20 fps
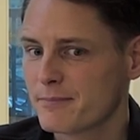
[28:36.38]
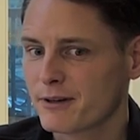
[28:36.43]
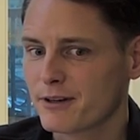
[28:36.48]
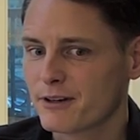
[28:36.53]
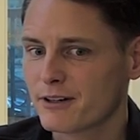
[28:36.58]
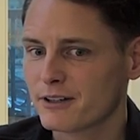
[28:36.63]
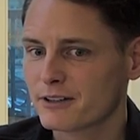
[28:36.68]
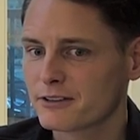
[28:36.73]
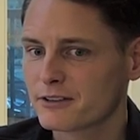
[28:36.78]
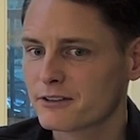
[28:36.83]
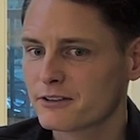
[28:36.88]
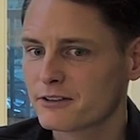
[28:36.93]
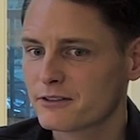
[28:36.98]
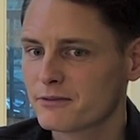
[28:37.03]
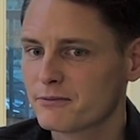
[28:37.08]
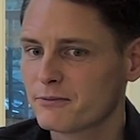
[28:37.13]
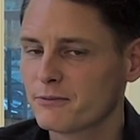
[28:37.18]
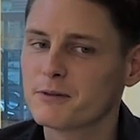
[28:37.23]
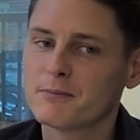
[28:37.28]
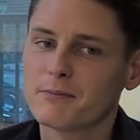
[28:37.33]

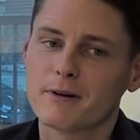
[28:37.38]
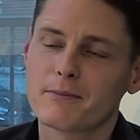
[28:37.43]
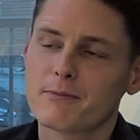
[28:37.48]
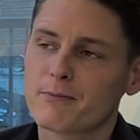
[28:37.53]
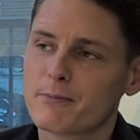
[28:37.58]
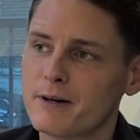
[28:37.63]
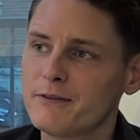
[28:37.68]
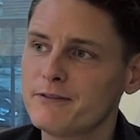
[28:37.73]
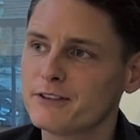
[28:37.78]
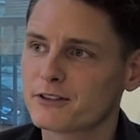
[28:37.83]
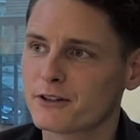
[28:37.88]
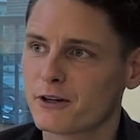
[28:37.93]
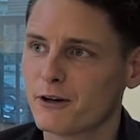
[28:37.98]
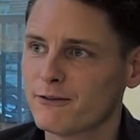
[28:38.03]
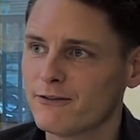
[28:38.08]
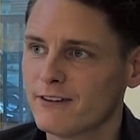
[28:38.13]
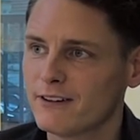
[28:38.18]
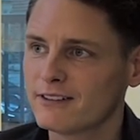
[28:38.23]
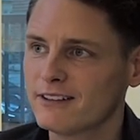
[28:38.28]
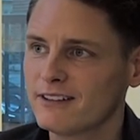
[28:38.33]
Because with my previous
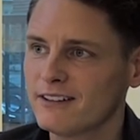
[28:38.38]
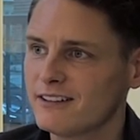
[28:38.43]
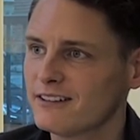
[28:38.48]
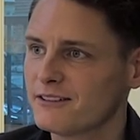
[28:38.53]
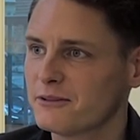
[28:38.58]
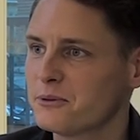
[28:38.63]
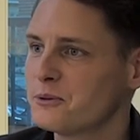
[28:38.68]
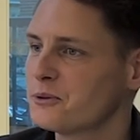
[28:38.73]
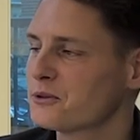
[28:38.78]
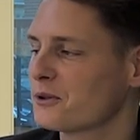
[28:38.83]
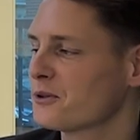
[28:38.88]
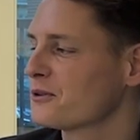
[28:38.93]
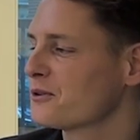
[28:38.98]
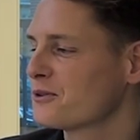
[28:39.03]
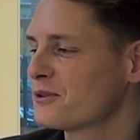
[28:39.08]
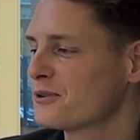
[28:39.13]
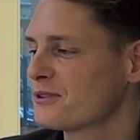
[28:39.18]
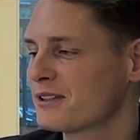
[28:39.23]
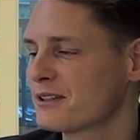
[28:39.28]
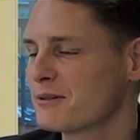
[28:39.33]
co-founder, who's also
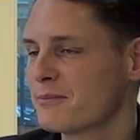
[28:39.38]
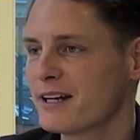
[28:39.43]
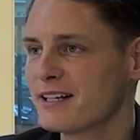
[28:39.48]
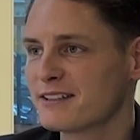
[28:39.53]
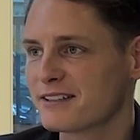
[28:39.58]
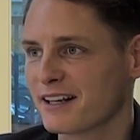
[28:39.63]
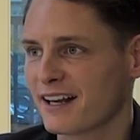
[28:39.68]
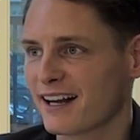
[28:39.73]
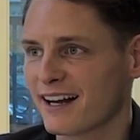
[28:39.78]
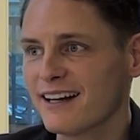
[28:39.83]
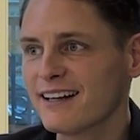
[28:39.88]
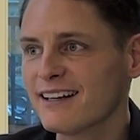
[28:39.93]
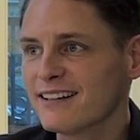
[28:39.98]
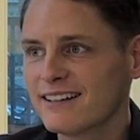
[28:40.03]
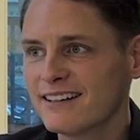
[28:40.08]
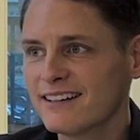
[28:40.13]
just an amazing guy,